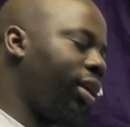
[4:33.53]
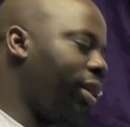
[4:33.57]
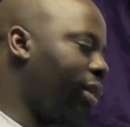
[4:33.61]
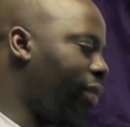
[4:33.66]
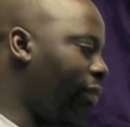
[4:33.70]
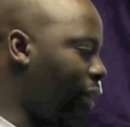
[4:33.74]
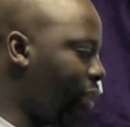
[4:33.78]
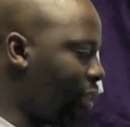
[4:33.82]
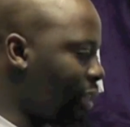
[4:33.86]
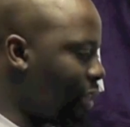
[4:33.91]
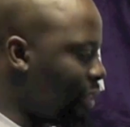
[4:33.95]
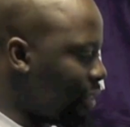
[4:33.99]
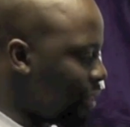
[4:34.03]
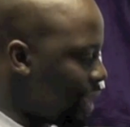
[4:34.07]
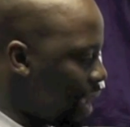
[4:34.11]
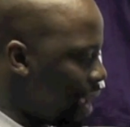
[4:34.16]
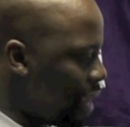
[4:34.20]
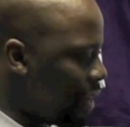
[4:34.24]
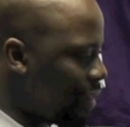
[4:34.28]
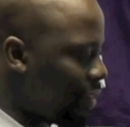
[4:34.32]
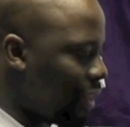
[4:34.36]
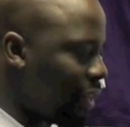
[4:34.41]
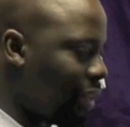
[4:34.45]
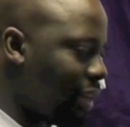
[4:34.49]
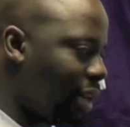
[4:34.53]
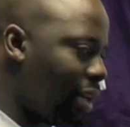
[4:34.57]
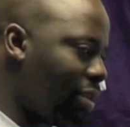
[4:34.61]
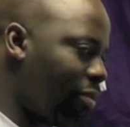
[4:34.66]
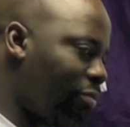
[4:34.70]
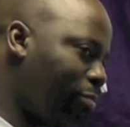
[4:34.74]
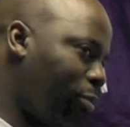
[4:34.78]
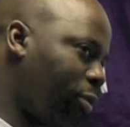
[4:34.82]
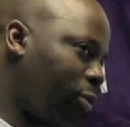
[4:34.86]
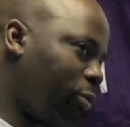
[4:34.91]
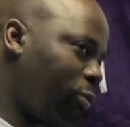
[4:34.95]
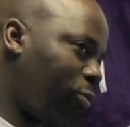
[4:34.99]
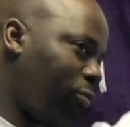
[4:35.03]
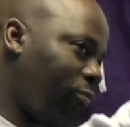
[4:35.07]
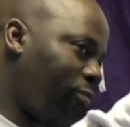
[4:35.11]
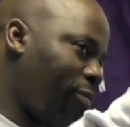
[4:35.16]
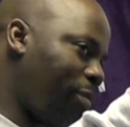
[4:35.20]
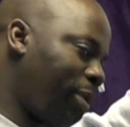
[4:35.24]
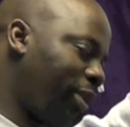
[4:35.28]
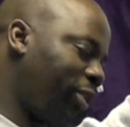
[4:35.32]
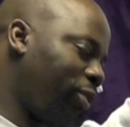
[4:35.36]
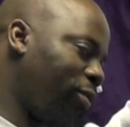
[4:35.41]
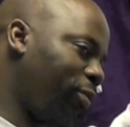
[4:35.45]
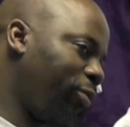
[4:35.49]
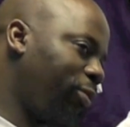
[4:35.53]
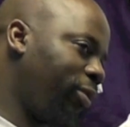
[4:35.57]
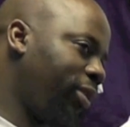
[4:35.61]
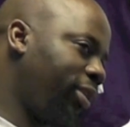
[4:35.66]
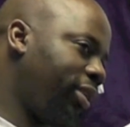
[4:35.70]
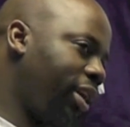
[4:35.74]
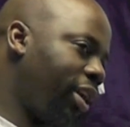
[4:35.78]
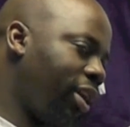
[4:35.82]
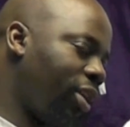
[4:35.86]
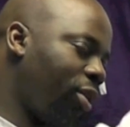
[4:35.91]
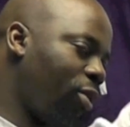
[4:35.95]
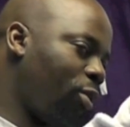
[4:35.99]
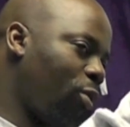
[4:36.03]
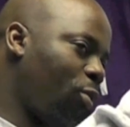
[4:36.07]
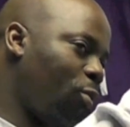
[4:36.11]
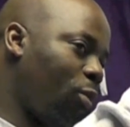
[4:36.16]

there's a sign that I put for myself to say,